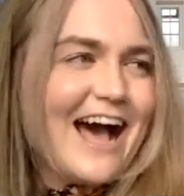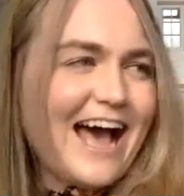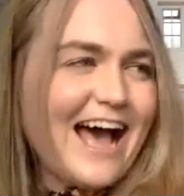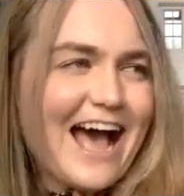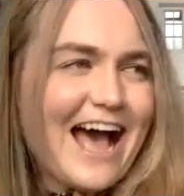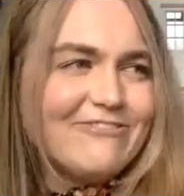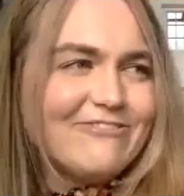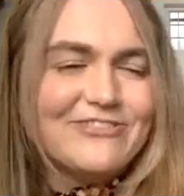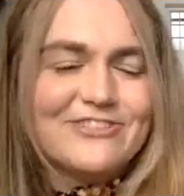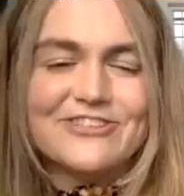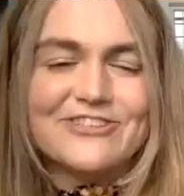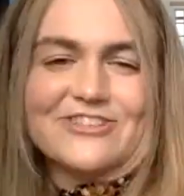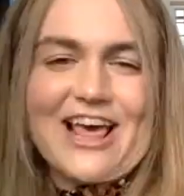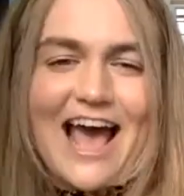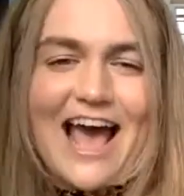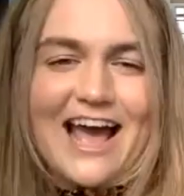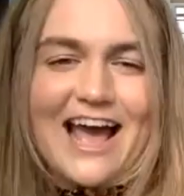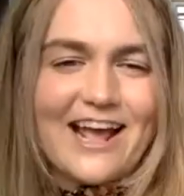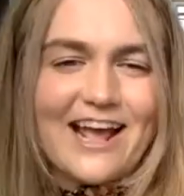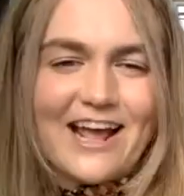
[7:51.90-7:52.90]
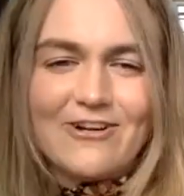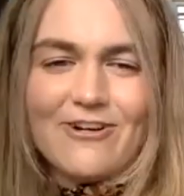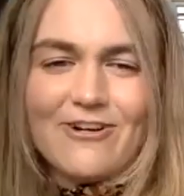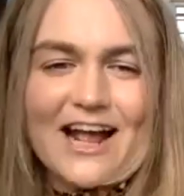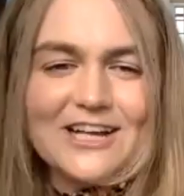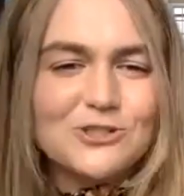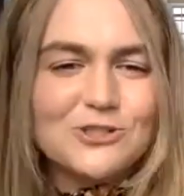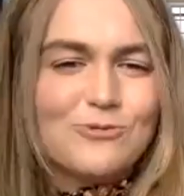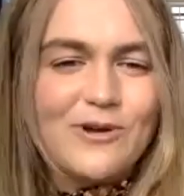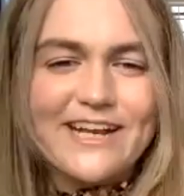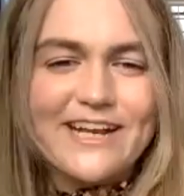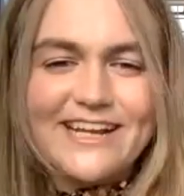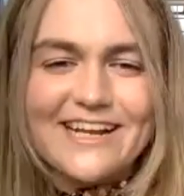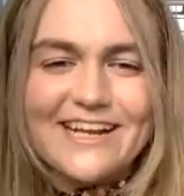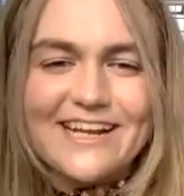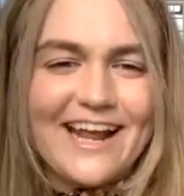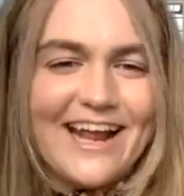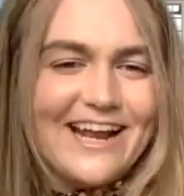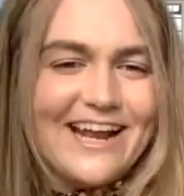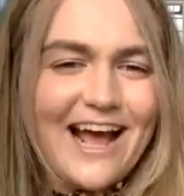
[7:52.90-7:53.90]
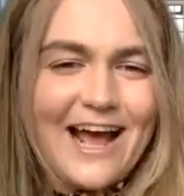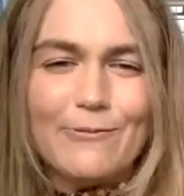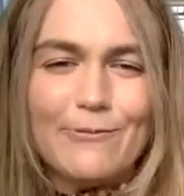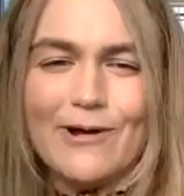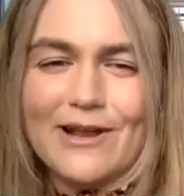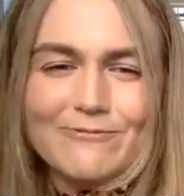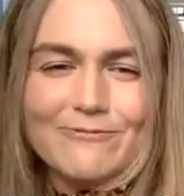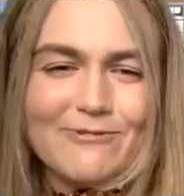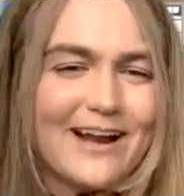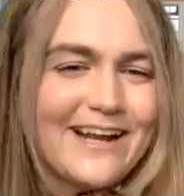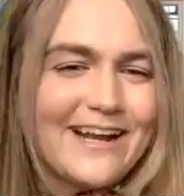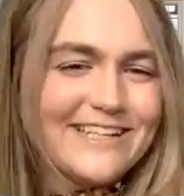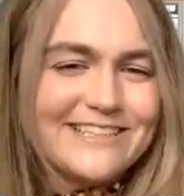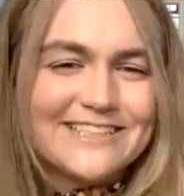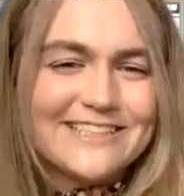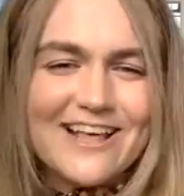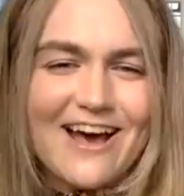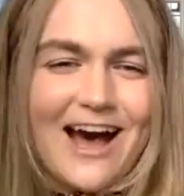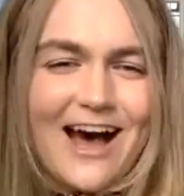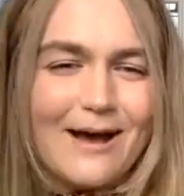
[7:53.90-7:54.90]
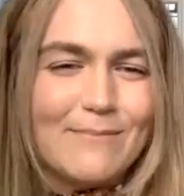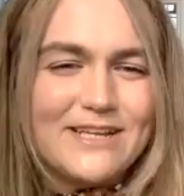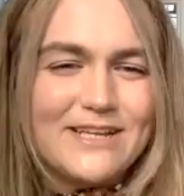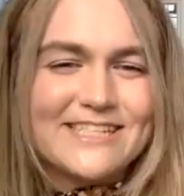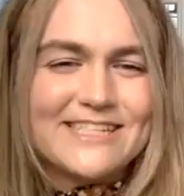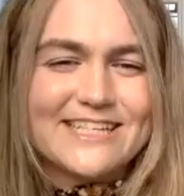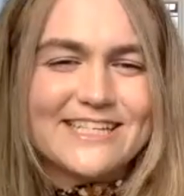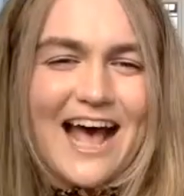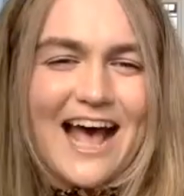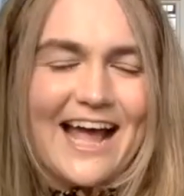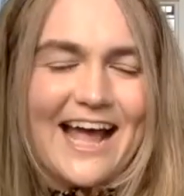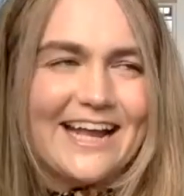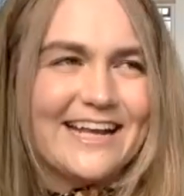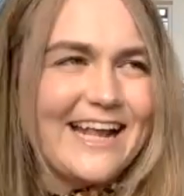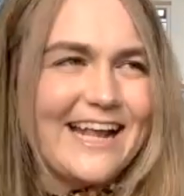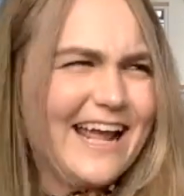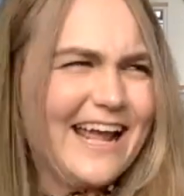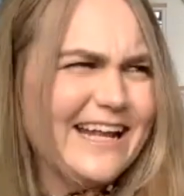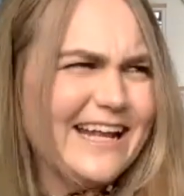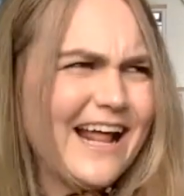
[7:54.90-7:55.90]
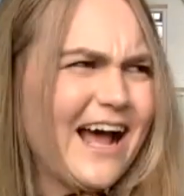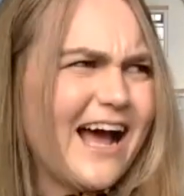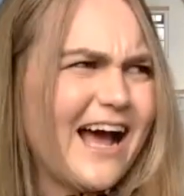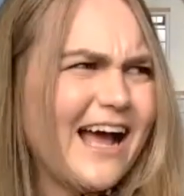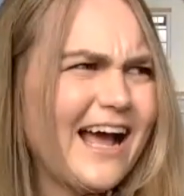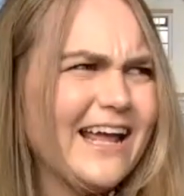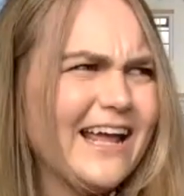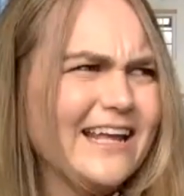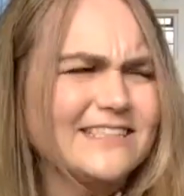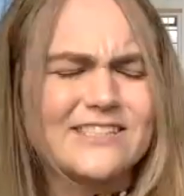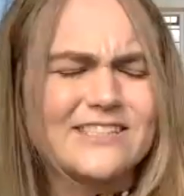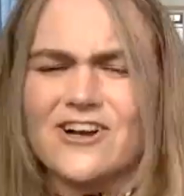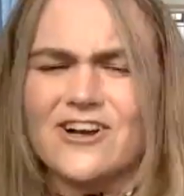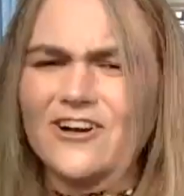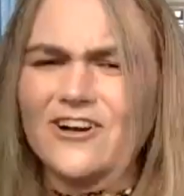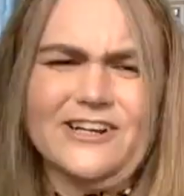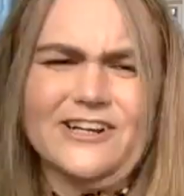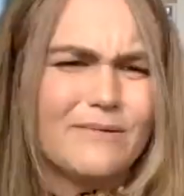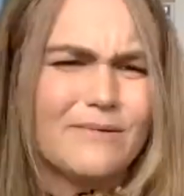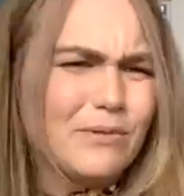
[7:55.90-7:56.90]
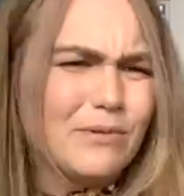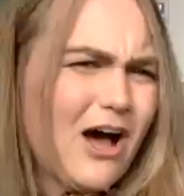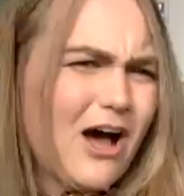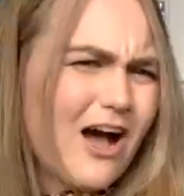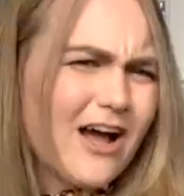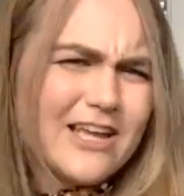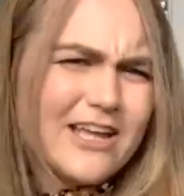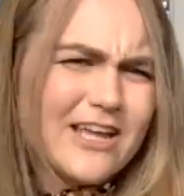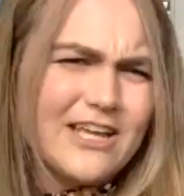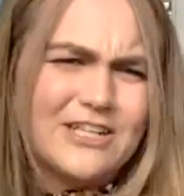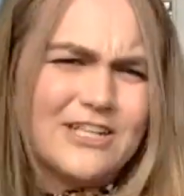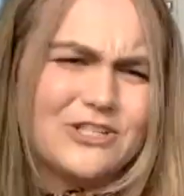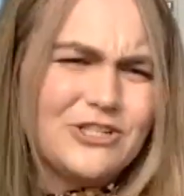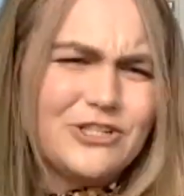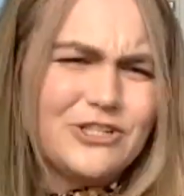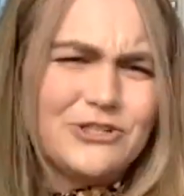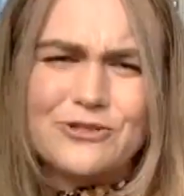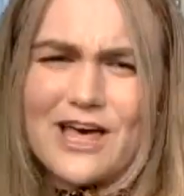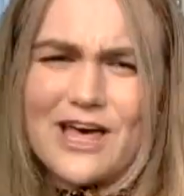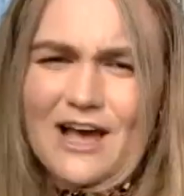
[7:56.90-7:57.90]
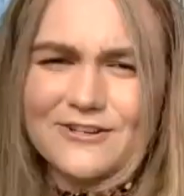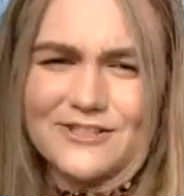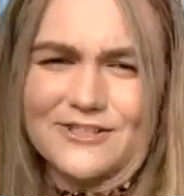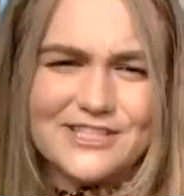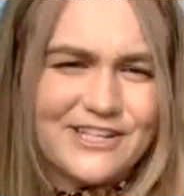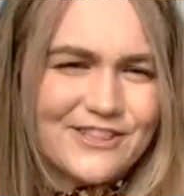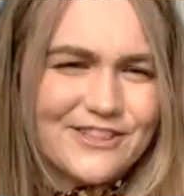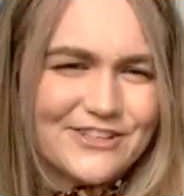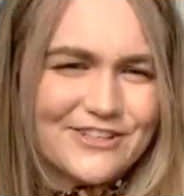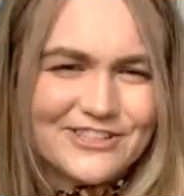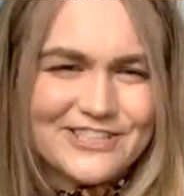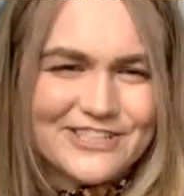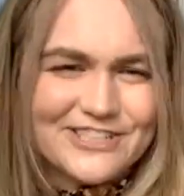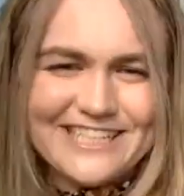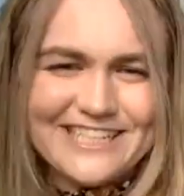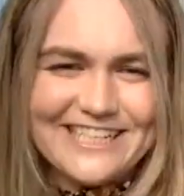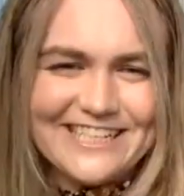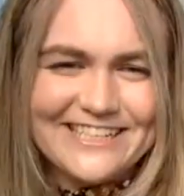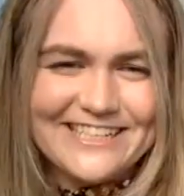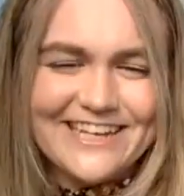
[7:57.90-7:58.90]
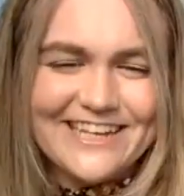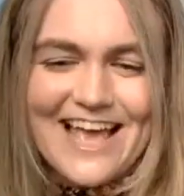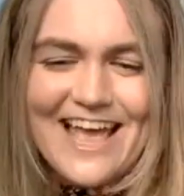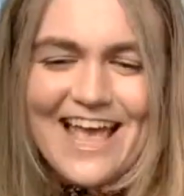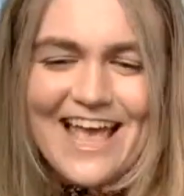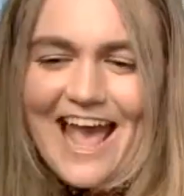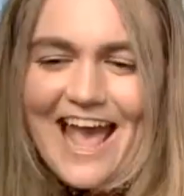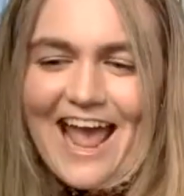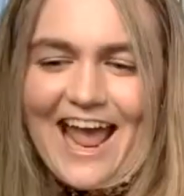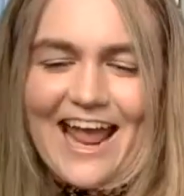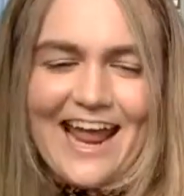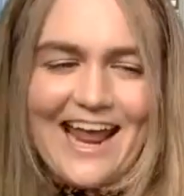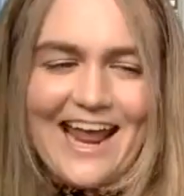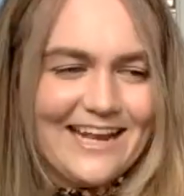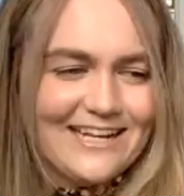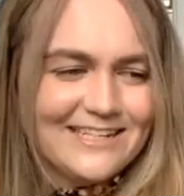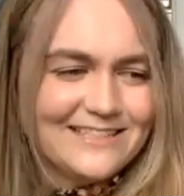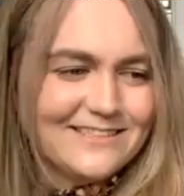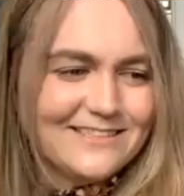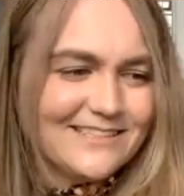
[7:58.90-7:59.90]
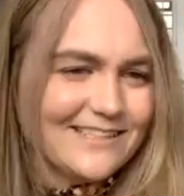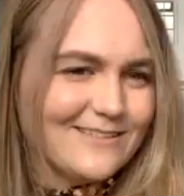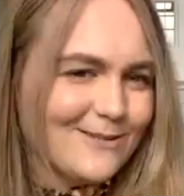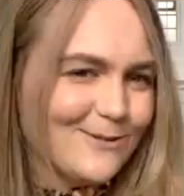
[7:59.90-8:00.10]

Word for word: after that, I graduated and I went right into the hobby side. And I started a blog in 2013. And